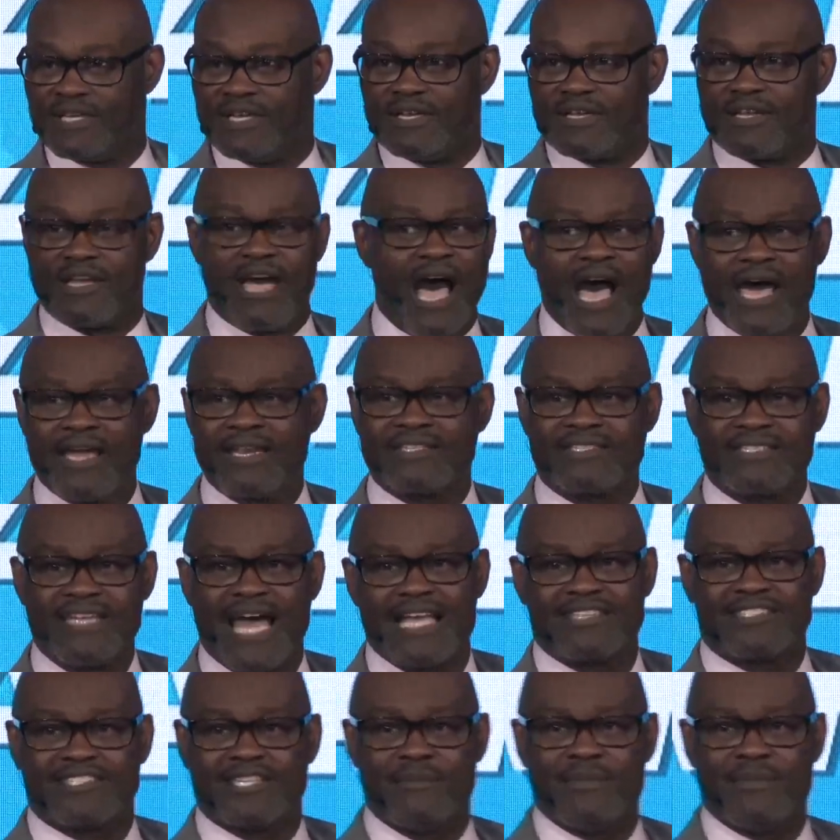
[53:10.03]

God is not some